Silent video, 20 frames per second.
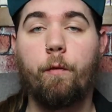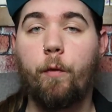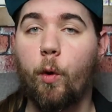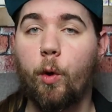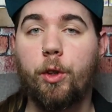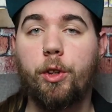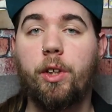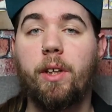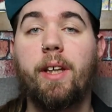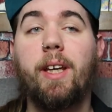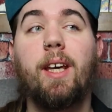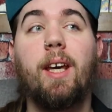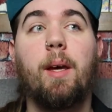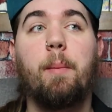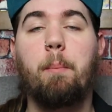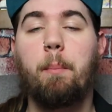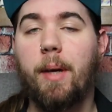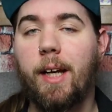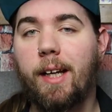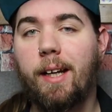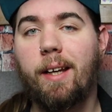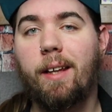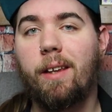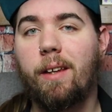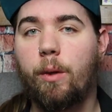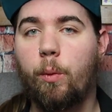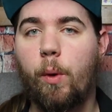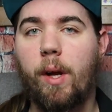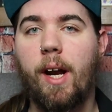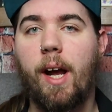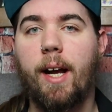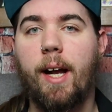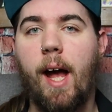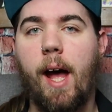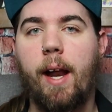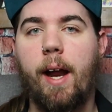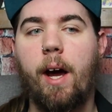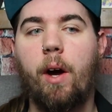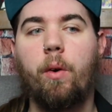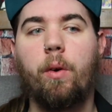Fortunately, immediately when I
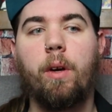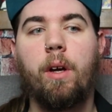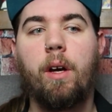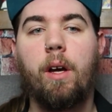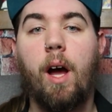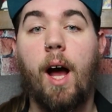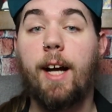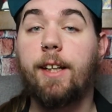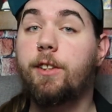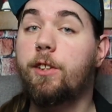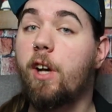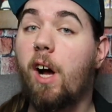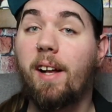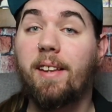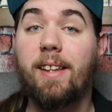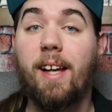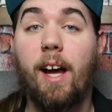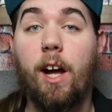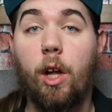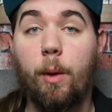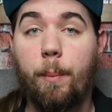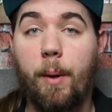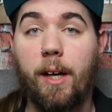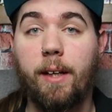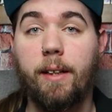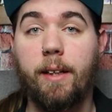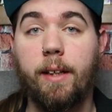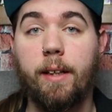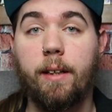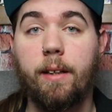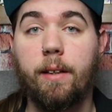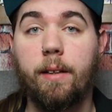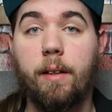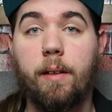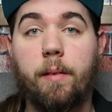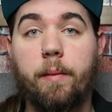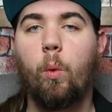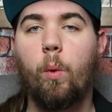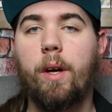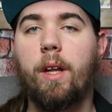got out, I sought the help I needed.
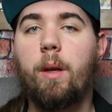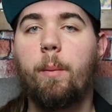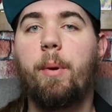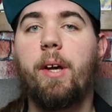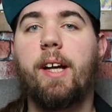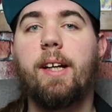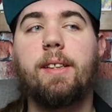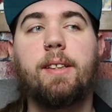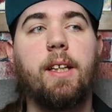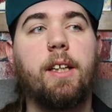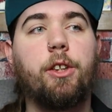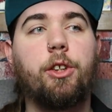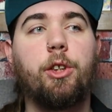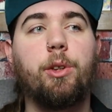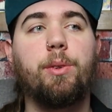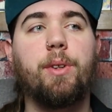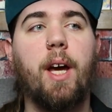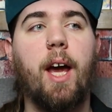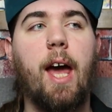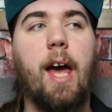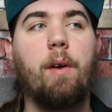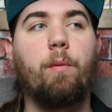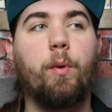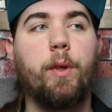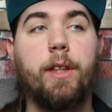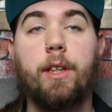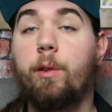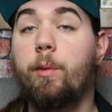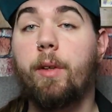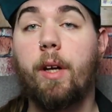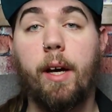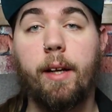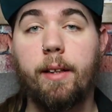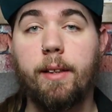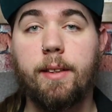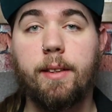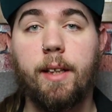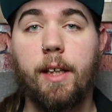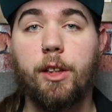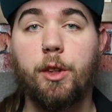One of the biggest issues I have with the
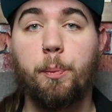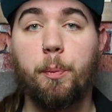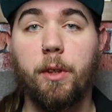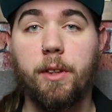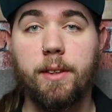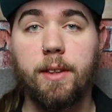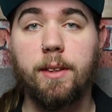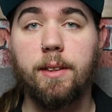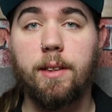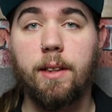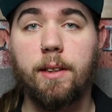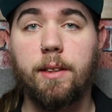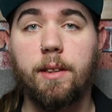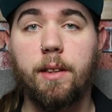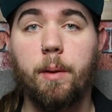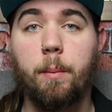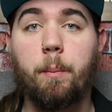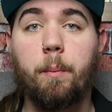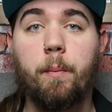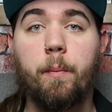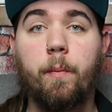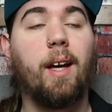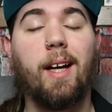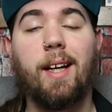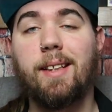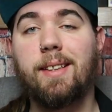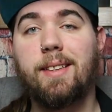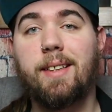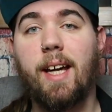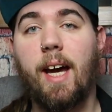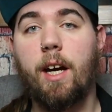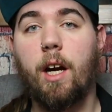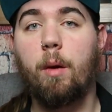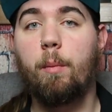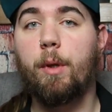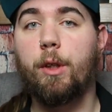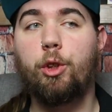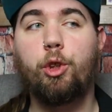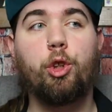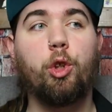United States prison system is that a
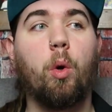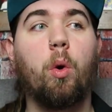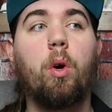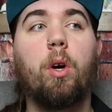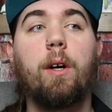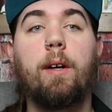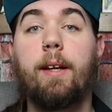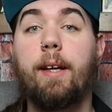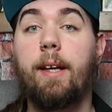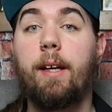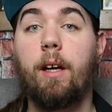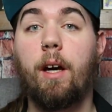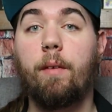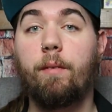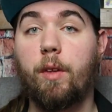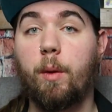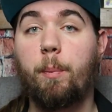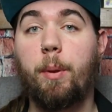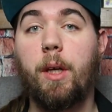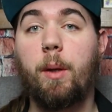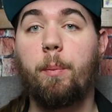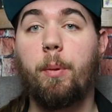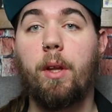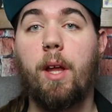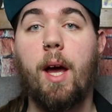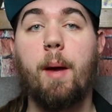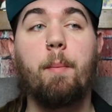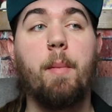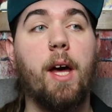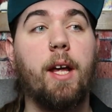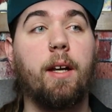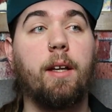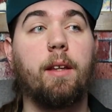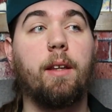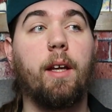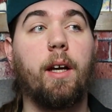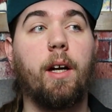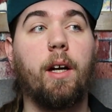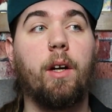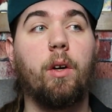majority of the people I met
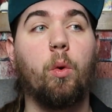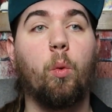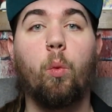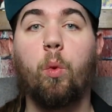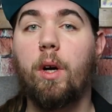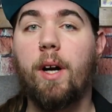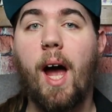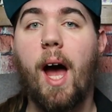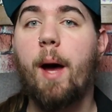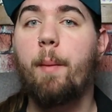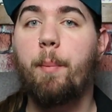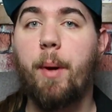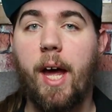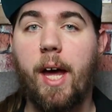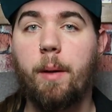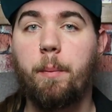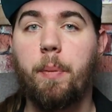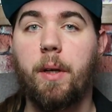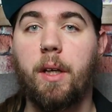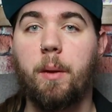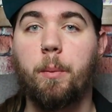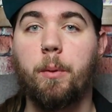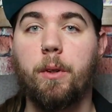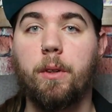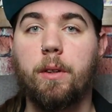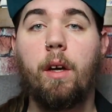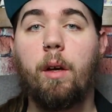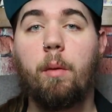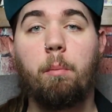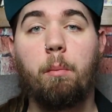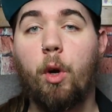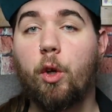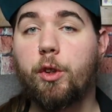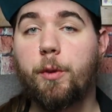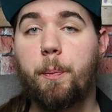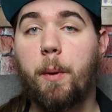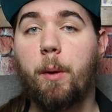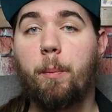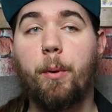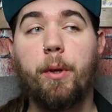in there were not bad people.
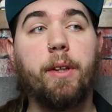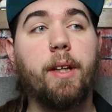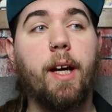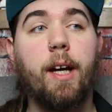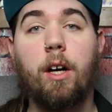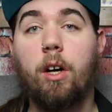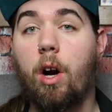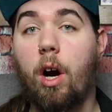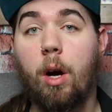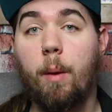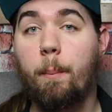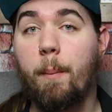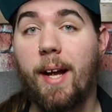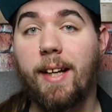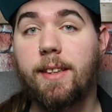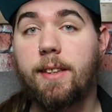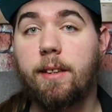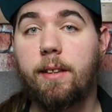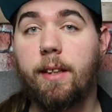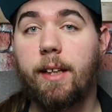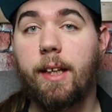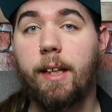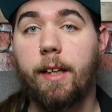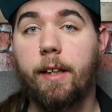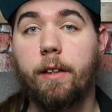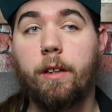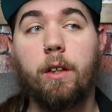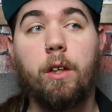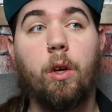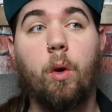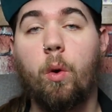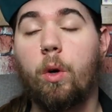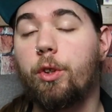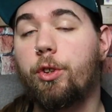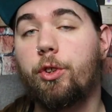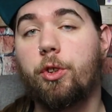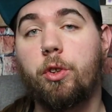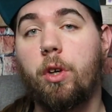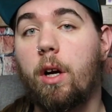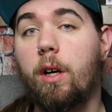Most people there are mentally ill or
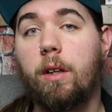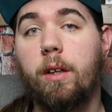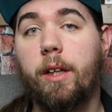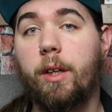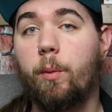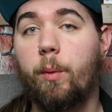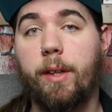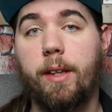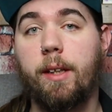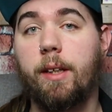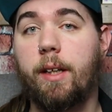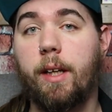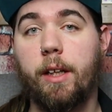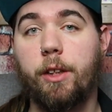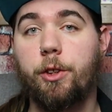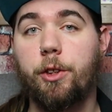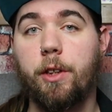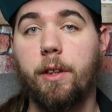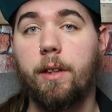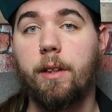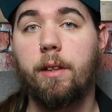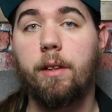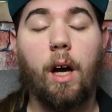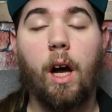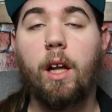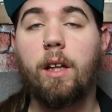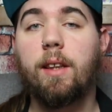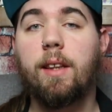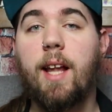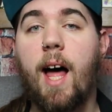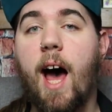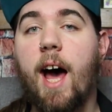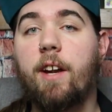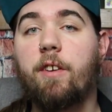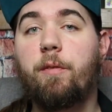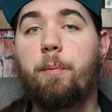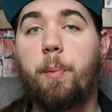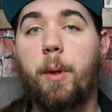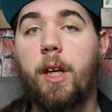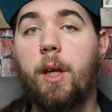struggling with addiction. A lot
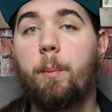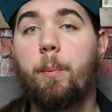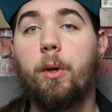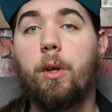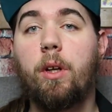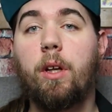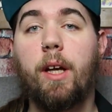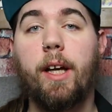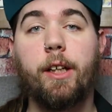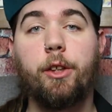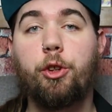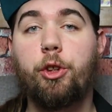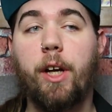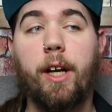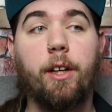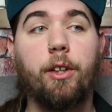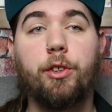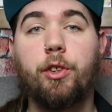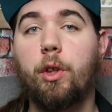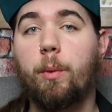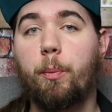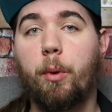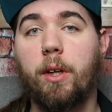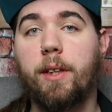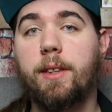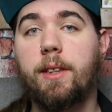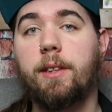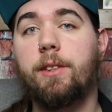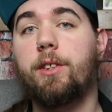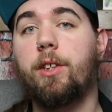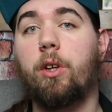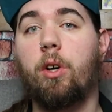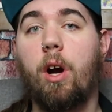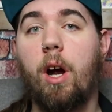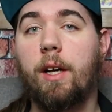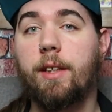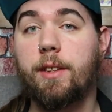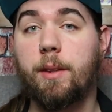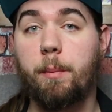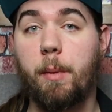of people in jails or prisons
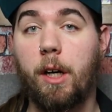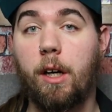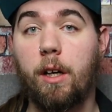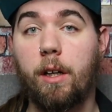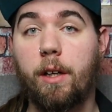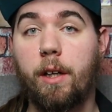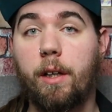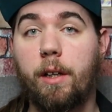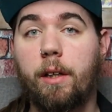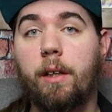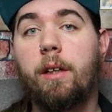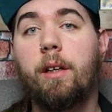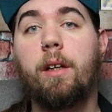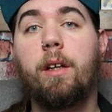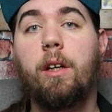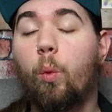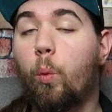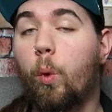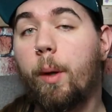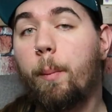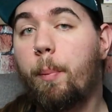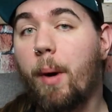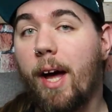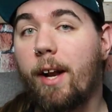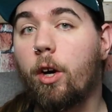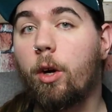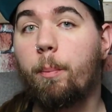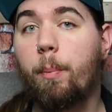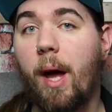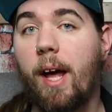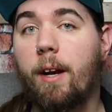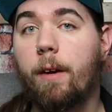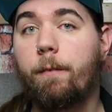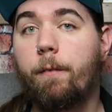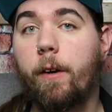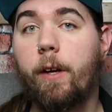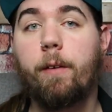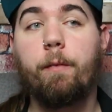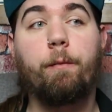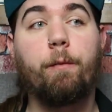across America would better
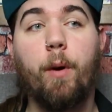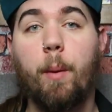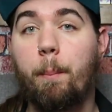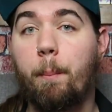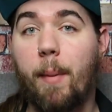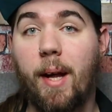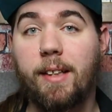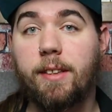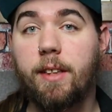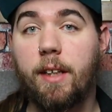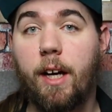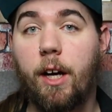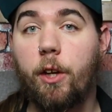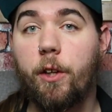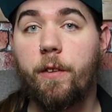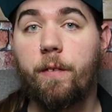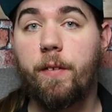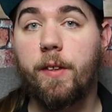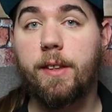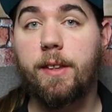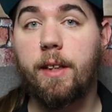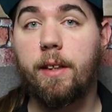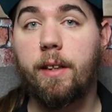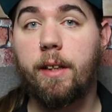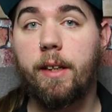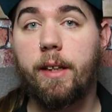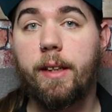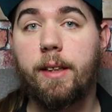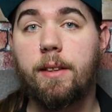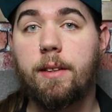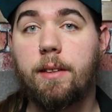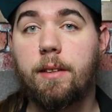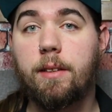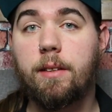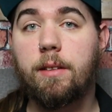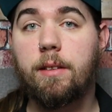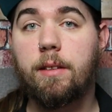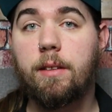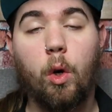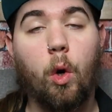benefit from mental health facilities
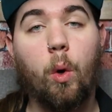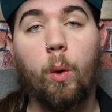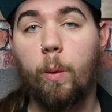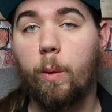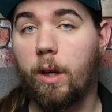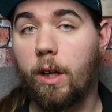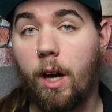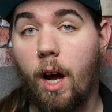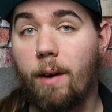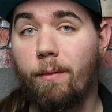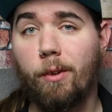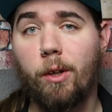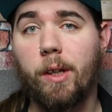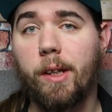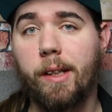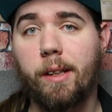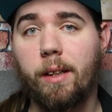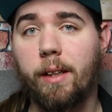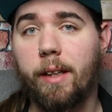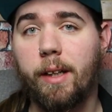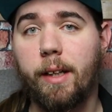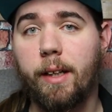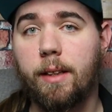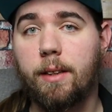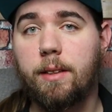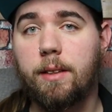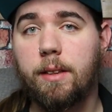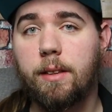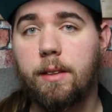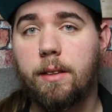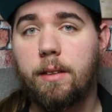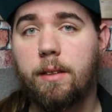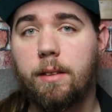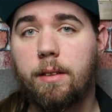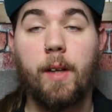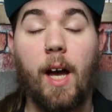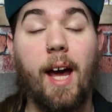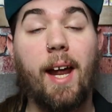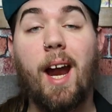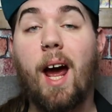or recovery clinics.
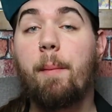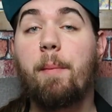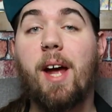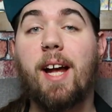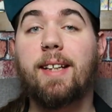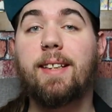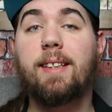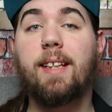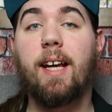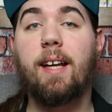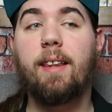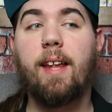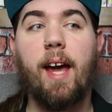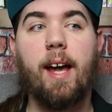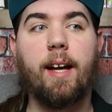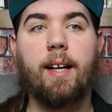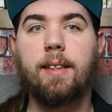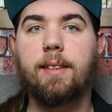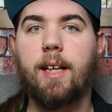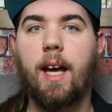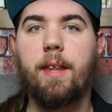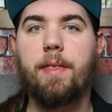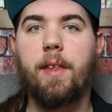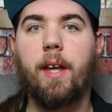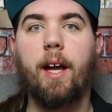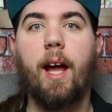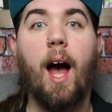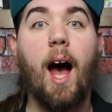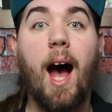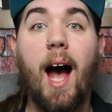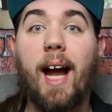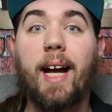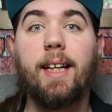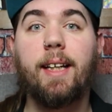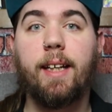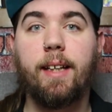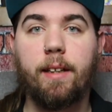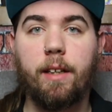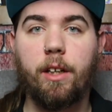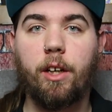And I'm not saying that because I think I
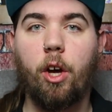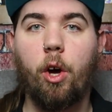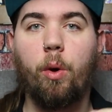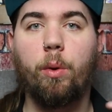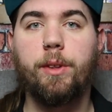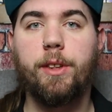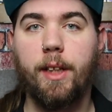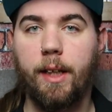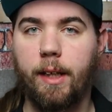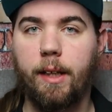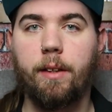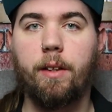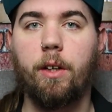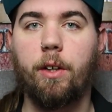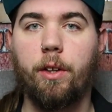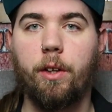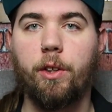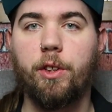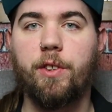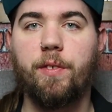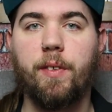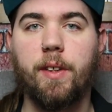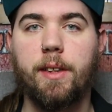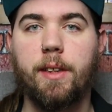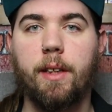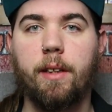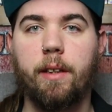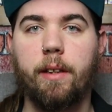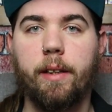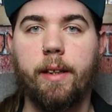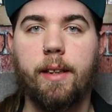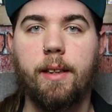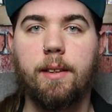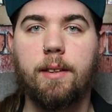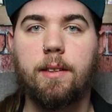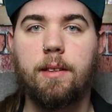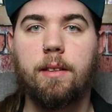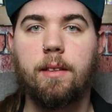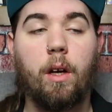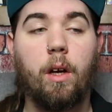need to go to either of those
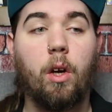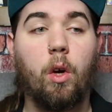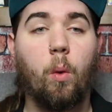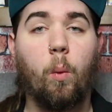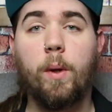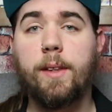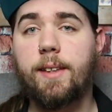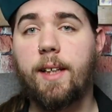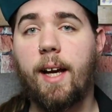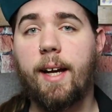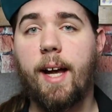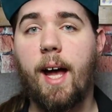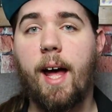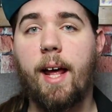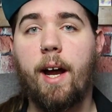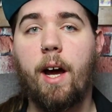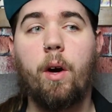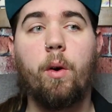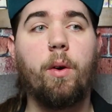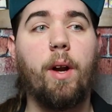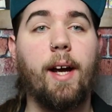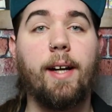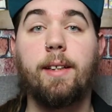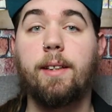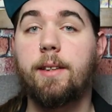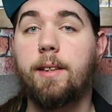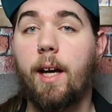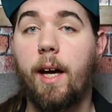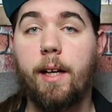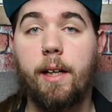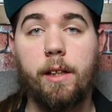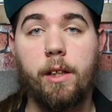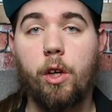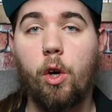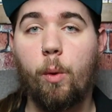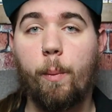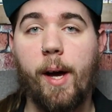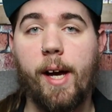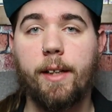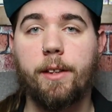facilities. Once I got out, I decided to
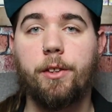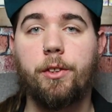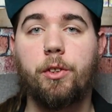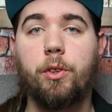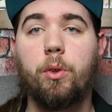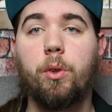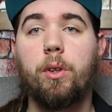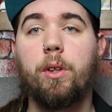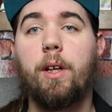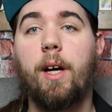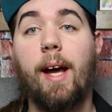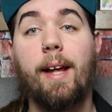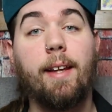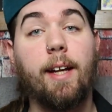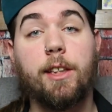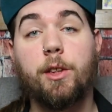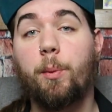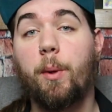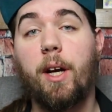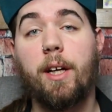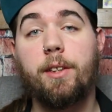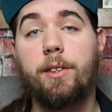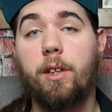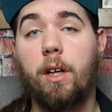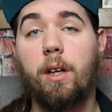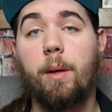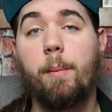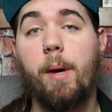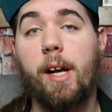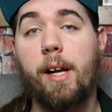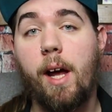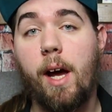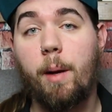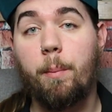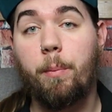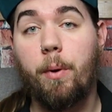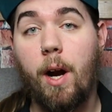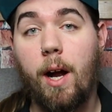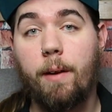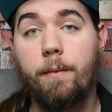go back to school, and that's when I started my
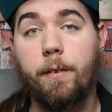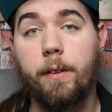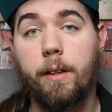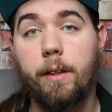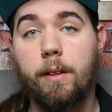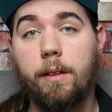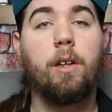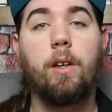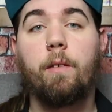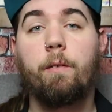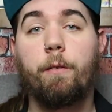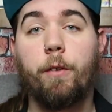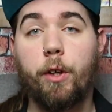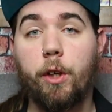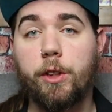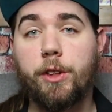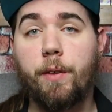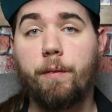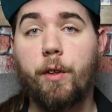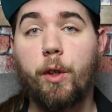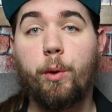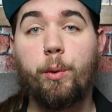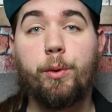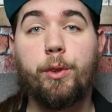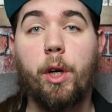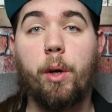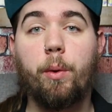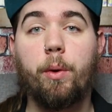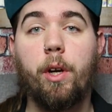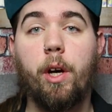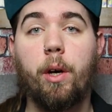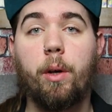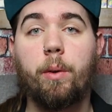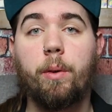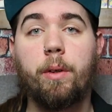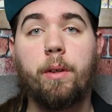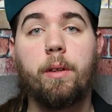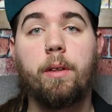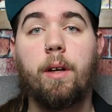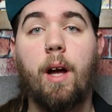nonprofit. For those of you who don't
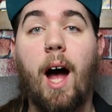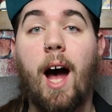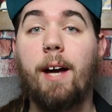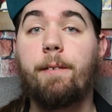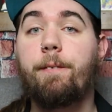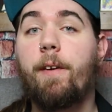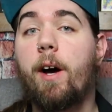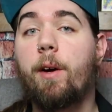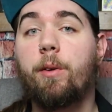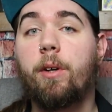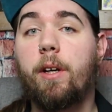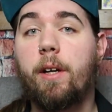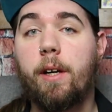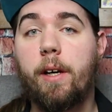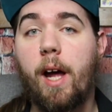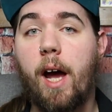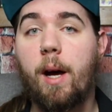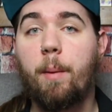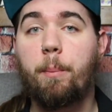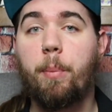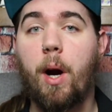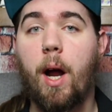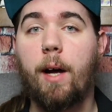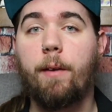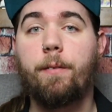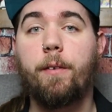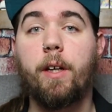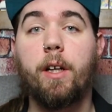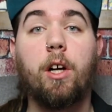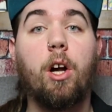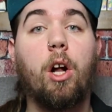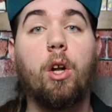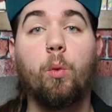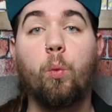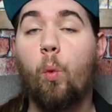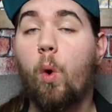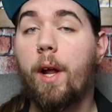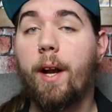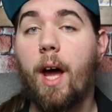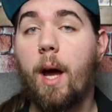know, I founded a nonprofit
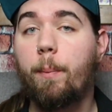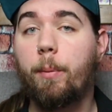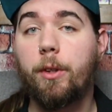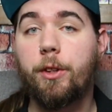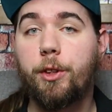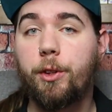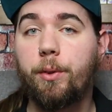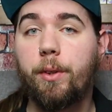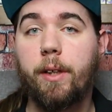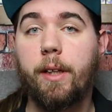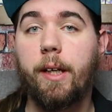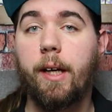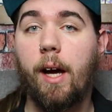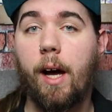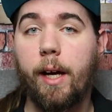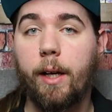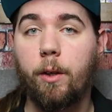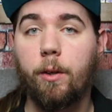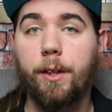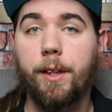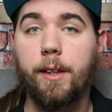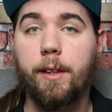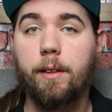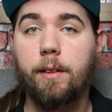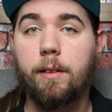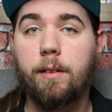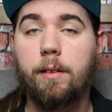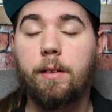called One Opportunity Hiring.